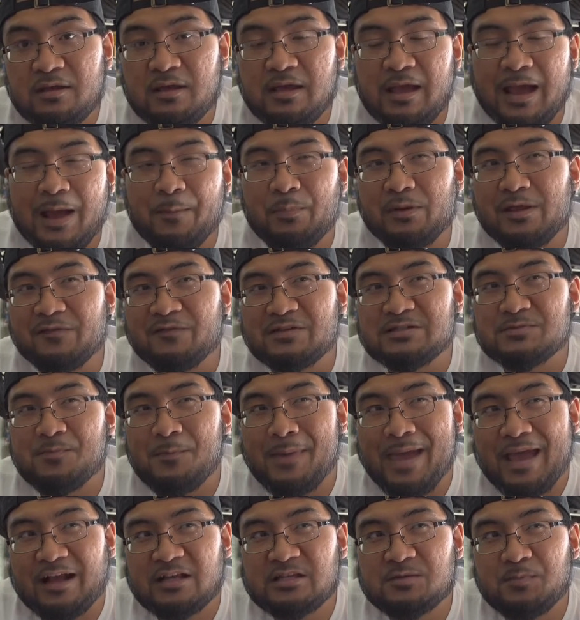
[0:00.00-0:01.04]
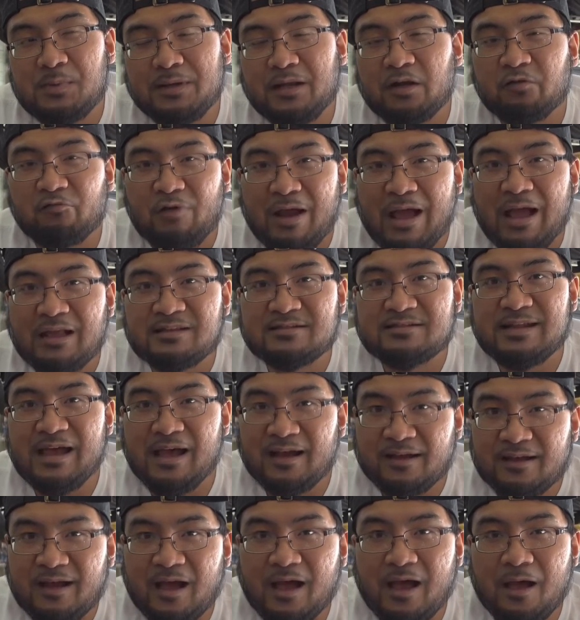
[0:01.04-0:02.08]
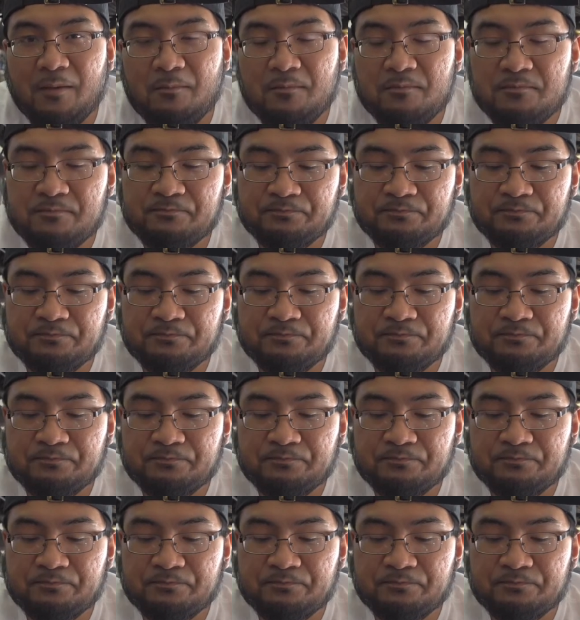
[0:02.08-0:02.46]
I believe it's maxpeedingrods.com.